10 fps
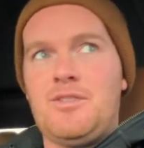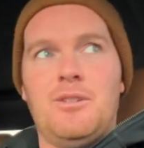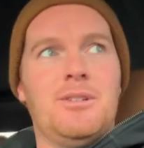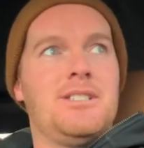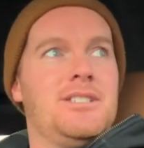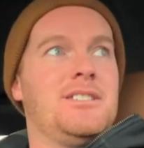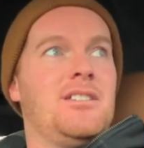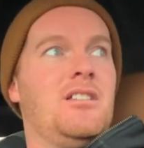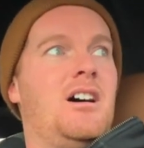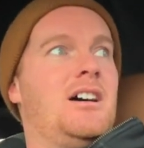which is a
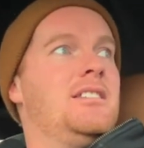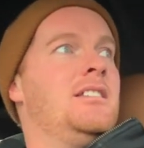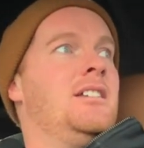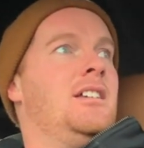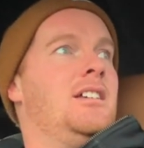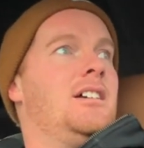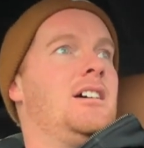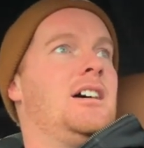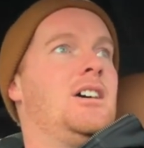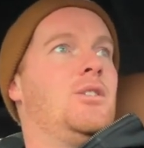lot
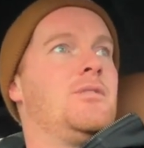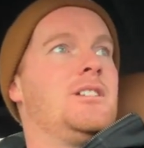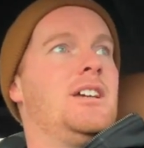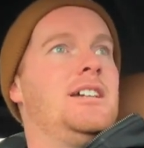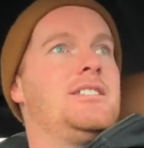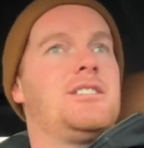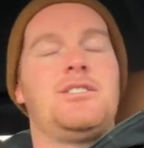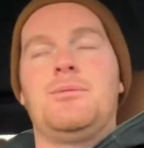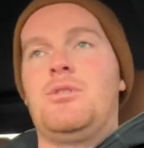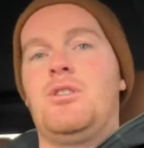overnight, tomorrow